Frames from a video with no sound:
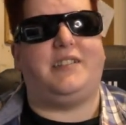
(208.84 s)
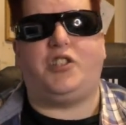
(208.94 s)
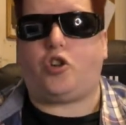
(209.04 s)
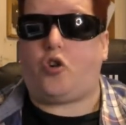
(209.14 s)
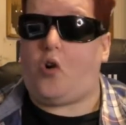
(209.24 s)

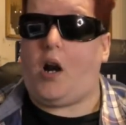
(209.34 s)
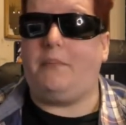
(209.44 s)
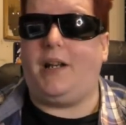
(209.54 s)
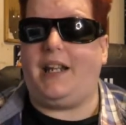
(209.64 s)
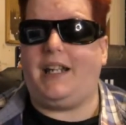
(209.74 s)

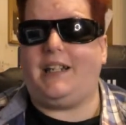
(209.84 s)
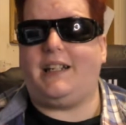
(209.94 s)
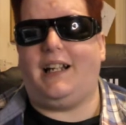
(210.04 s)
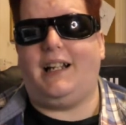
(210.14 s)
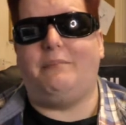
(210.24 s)
troubling
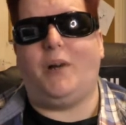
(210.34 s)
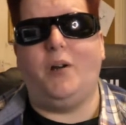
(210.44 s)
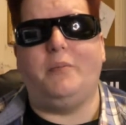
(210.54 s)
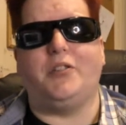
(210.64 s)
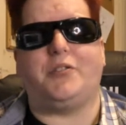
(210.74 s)

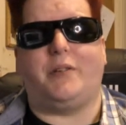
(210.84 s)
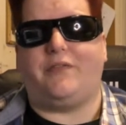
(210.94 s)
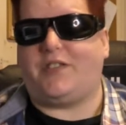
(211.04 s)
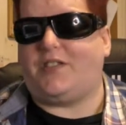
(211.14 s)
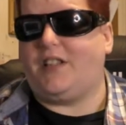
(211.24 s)
moments
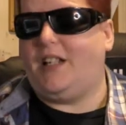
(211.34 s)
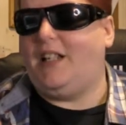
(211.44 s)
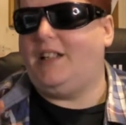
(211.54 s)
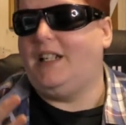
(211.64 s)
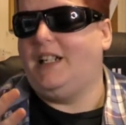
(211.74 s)
with
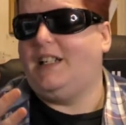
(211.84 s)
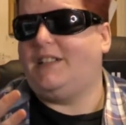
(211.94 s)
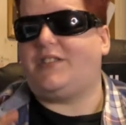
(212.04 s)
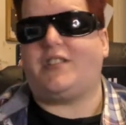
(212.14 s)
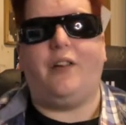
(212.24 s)

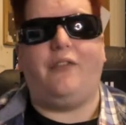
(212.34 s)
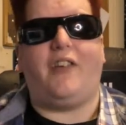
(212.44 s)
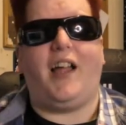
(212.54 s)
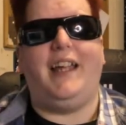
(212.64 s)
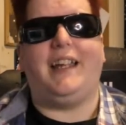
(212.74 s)
stuff
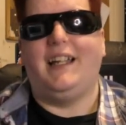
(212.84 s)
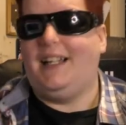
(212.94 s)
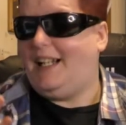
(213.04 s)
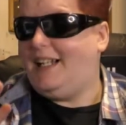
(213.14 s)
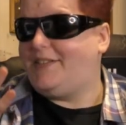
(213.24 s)
like
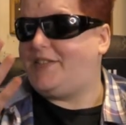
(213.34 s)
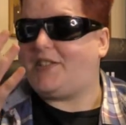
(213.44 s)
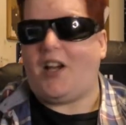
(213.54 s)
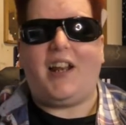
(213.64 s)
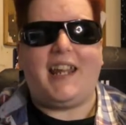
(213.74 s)

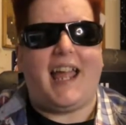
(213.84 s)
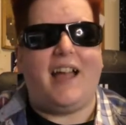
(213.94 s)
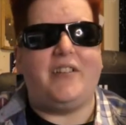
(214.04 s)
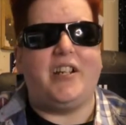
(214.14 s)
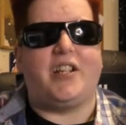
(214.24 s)
Scully
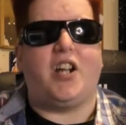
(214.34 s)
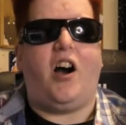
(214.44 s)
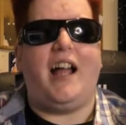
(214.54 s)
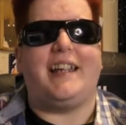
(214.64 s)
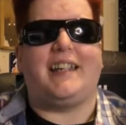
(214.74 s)
having a
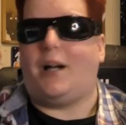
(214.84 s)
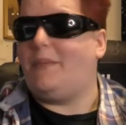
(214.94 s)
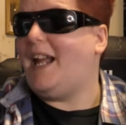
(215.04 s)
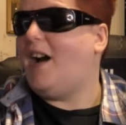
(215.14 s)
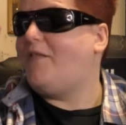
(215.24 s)
guy
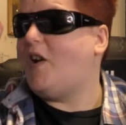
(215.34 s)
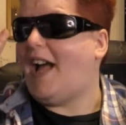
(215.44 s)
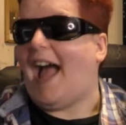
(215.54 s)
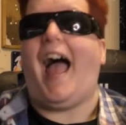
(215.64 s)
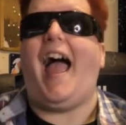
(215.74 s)
coming out of her
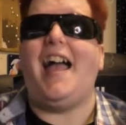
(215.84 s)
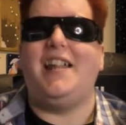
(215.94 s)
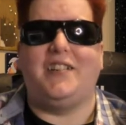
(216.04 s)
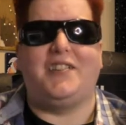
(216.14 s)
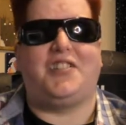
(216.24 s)

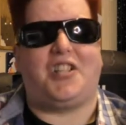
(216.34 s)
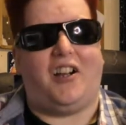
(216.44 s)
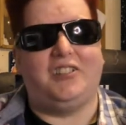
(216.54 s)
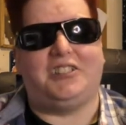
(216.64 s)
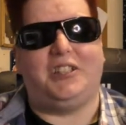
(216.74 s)
hand
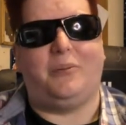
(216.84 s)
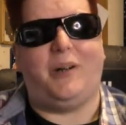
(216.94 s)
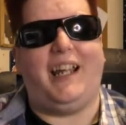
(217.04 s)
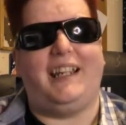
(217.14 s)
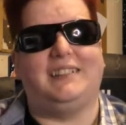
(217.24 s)
chanting
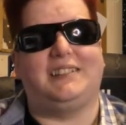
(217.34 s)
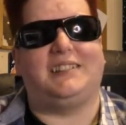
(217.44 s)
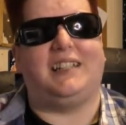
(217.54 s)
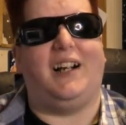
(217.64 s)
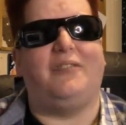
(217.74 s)
away and
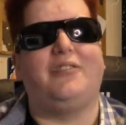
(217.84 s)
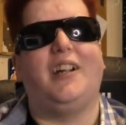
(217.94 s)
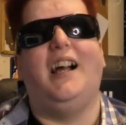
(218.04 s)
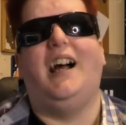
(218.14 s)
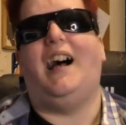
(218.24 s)
stuff,
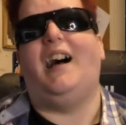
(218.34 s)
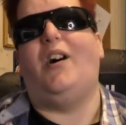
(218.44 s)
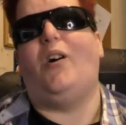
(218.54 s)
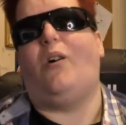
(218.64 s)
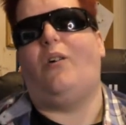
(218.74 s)

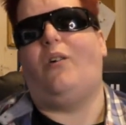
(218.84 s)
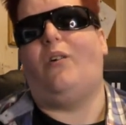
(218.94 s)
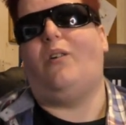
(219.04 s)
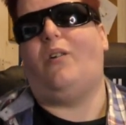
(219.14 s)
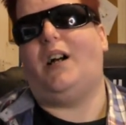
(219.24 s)

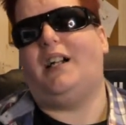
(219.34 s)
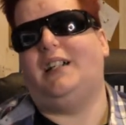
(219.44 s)
or